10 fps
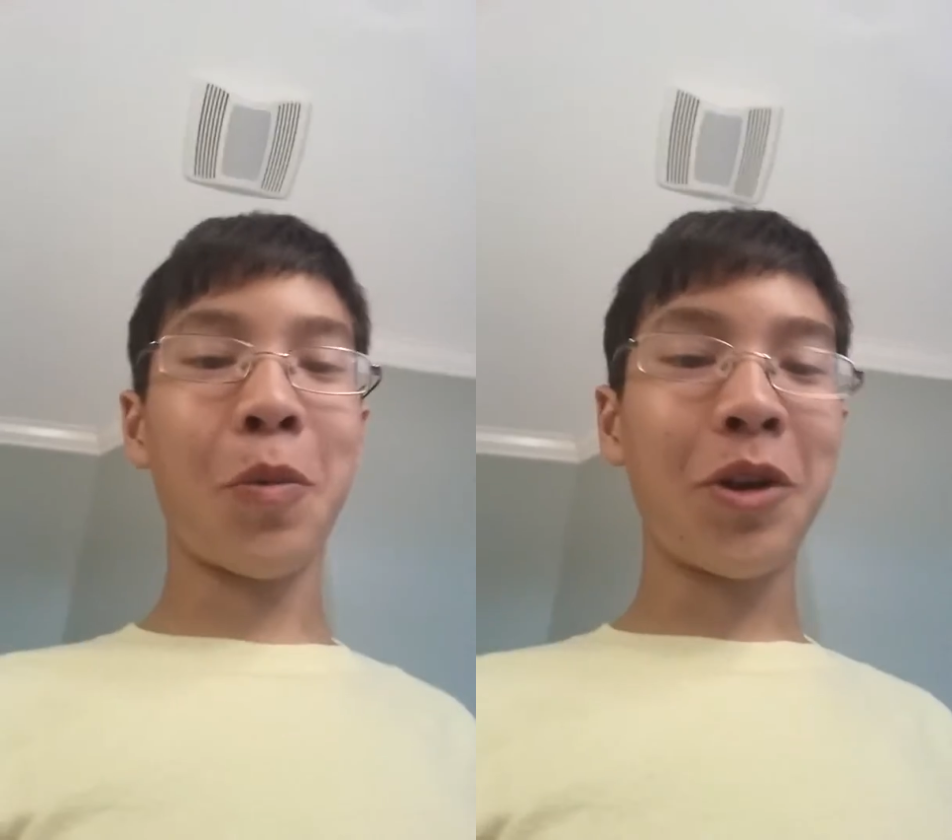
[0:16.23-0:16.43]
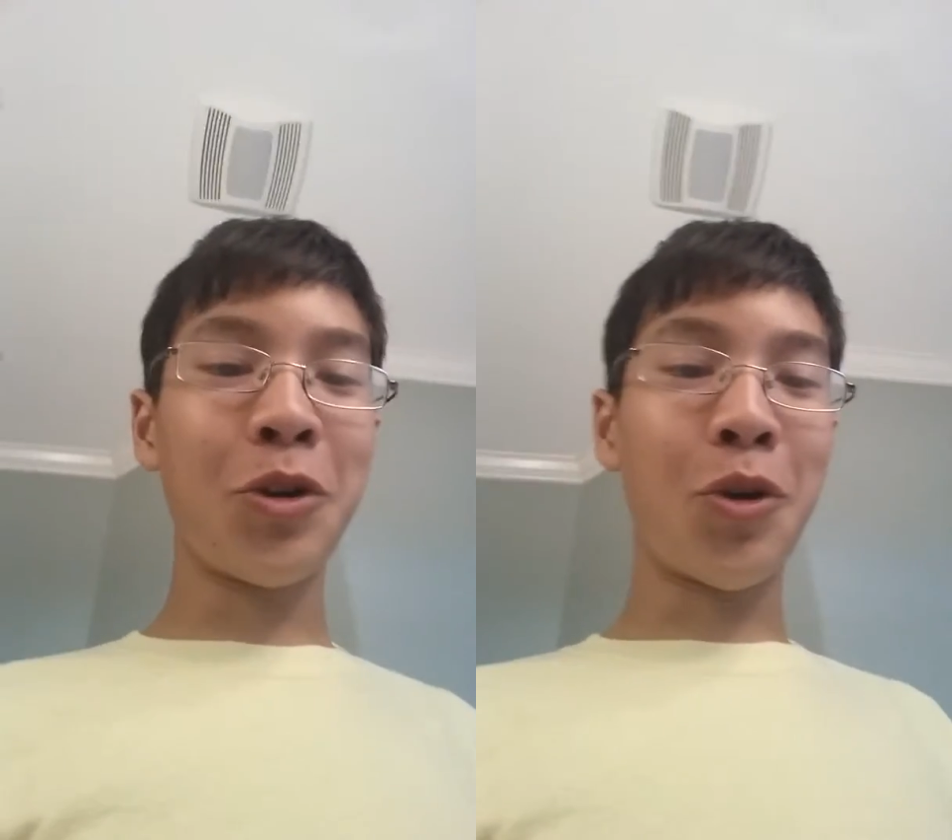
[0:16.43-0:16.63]

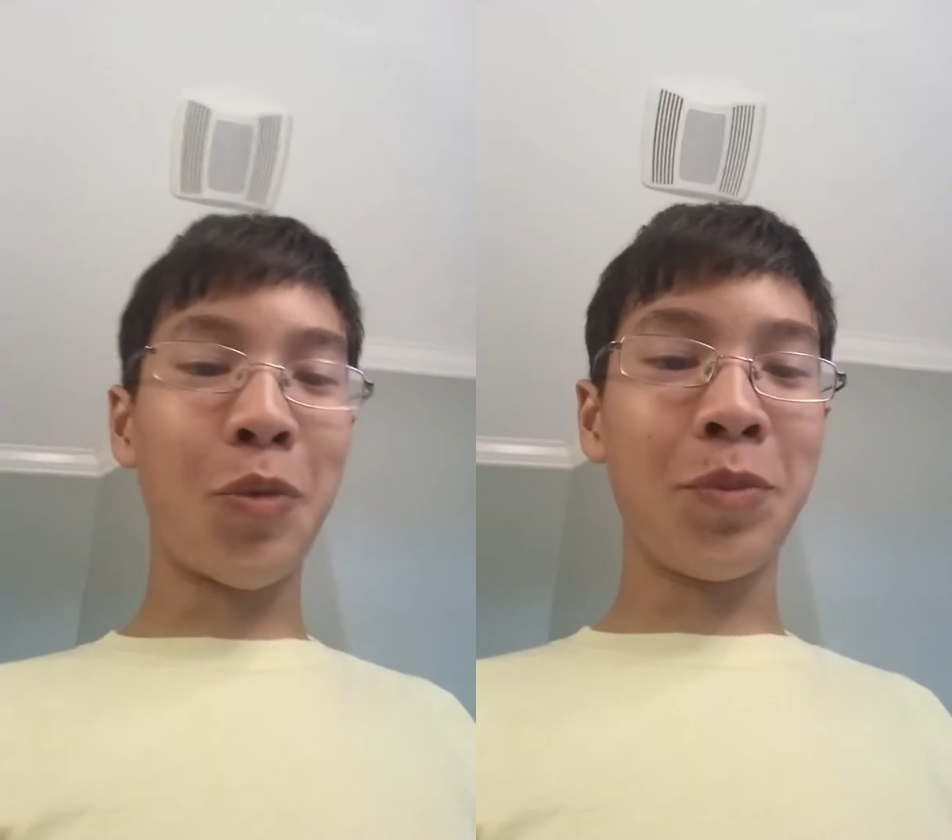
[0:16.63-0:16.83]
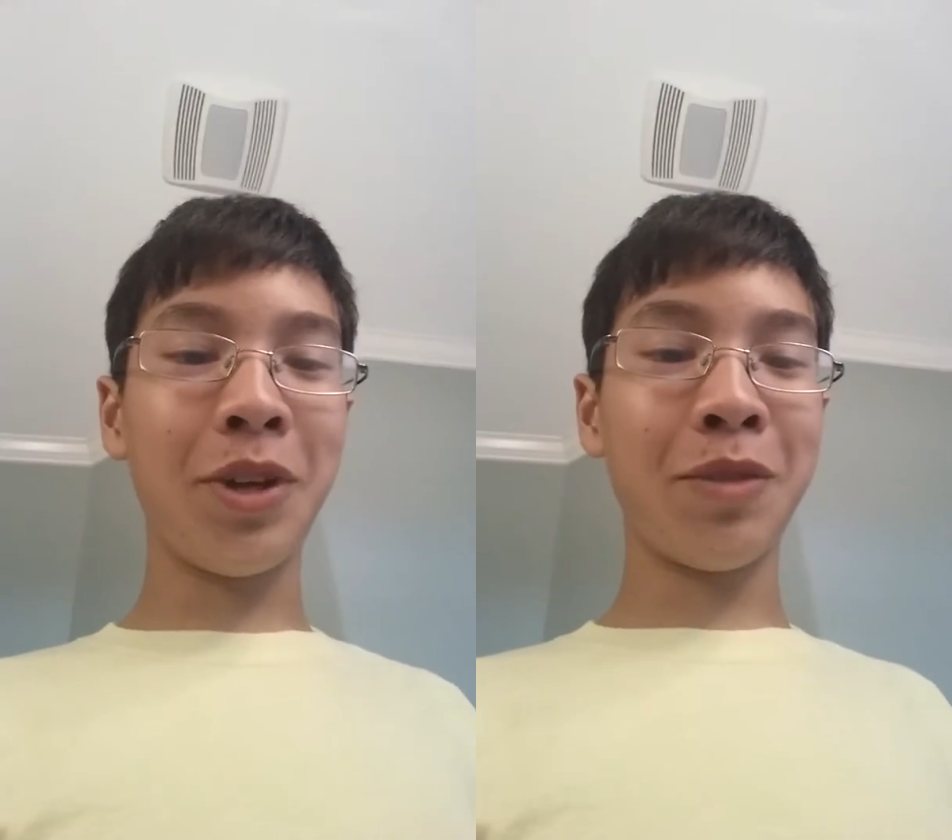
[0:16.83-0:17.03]
My new
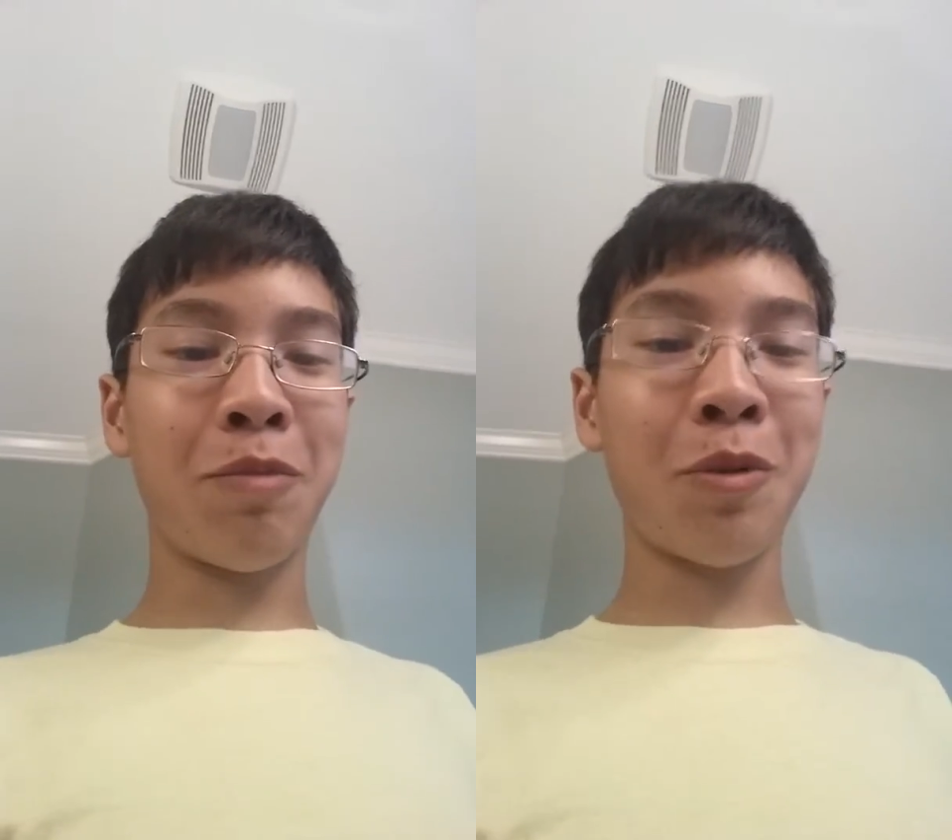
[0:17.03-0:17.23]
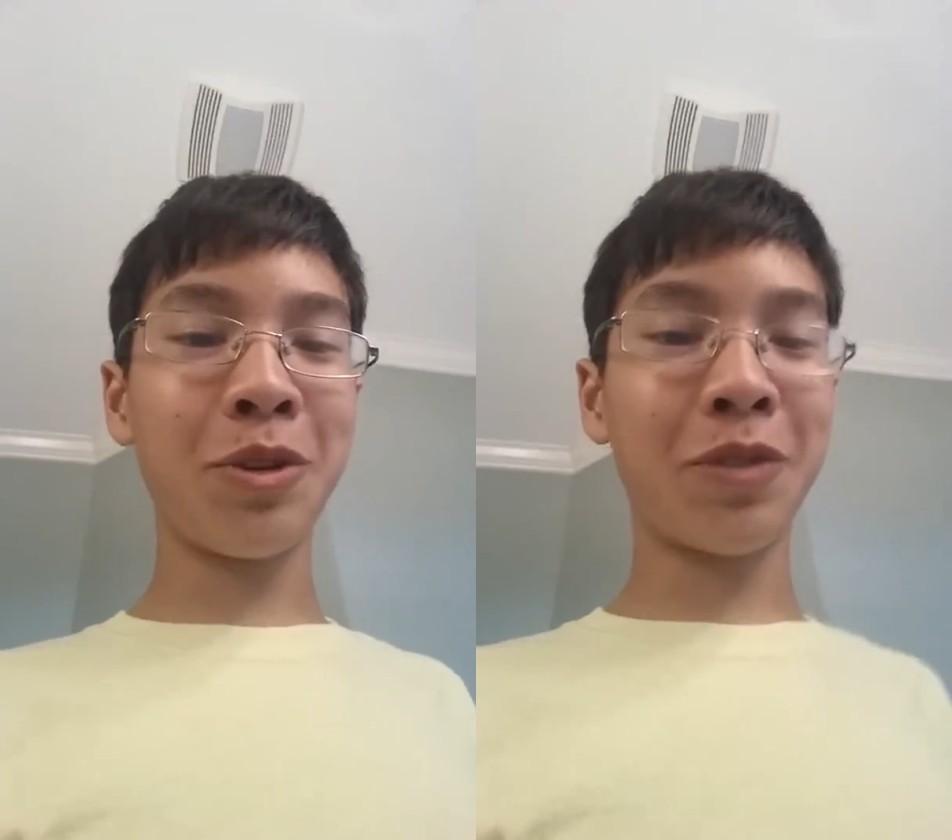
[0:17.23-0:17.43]
LP of
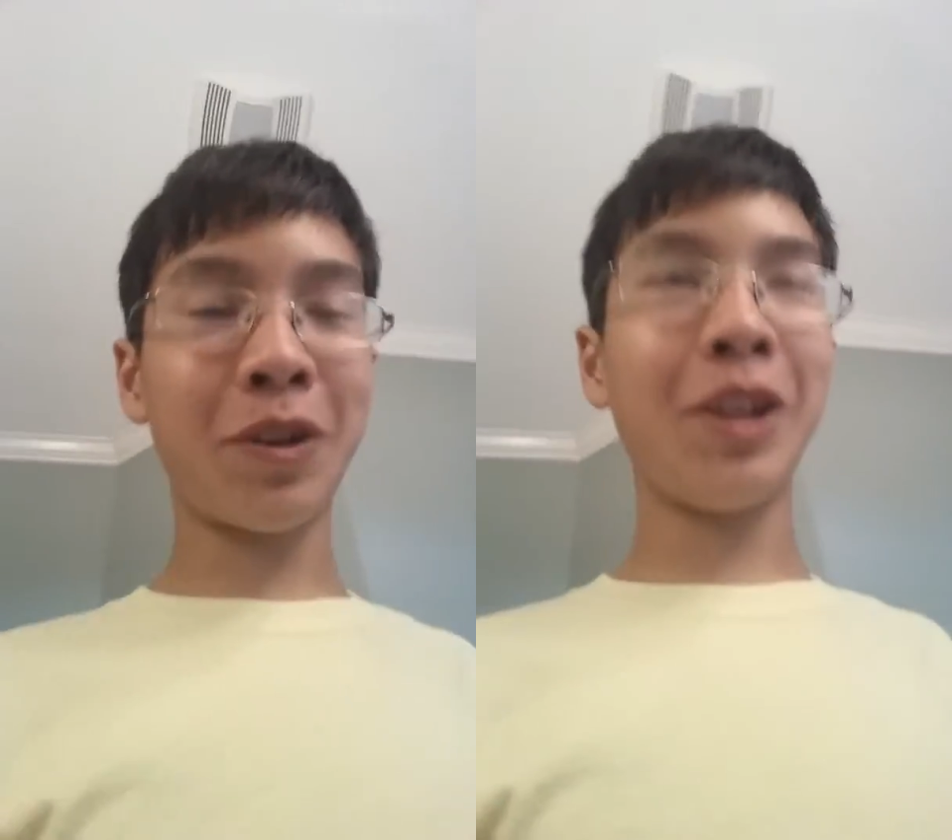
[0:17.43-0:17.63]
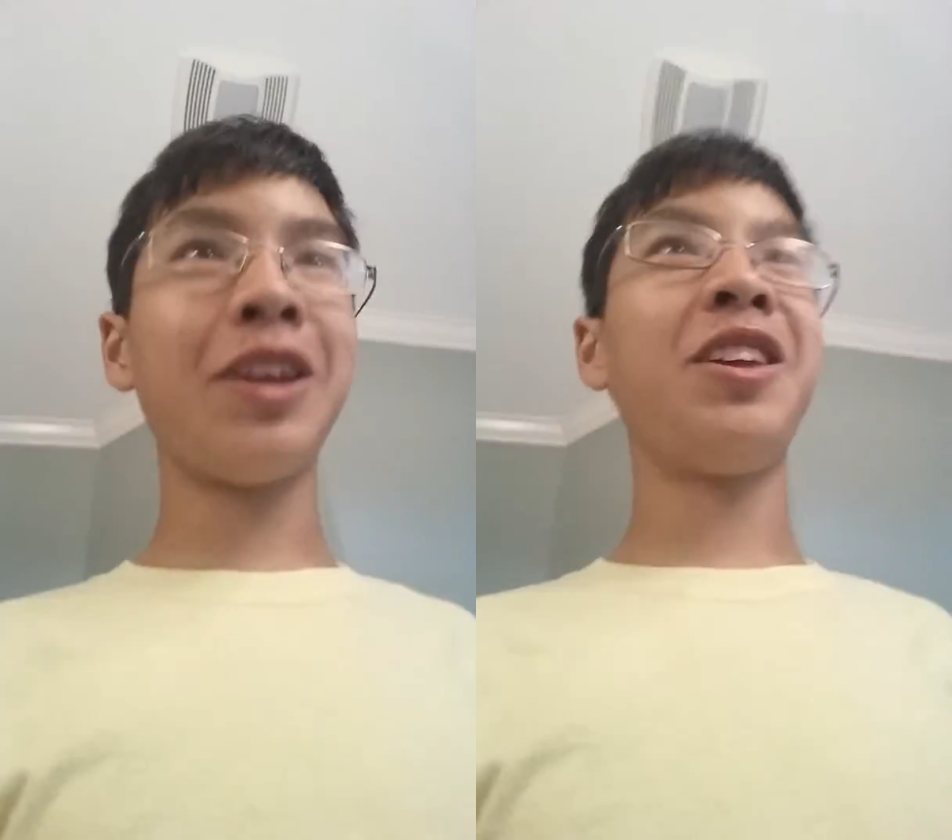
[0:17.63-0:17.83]
folder
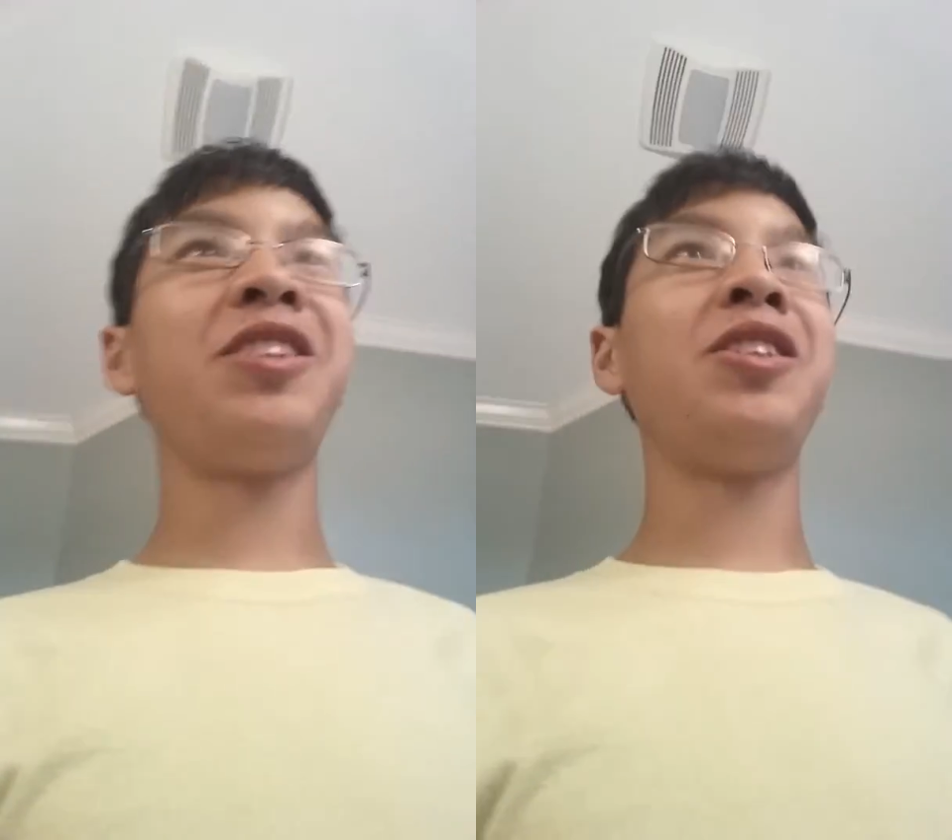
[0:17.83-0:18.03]
valid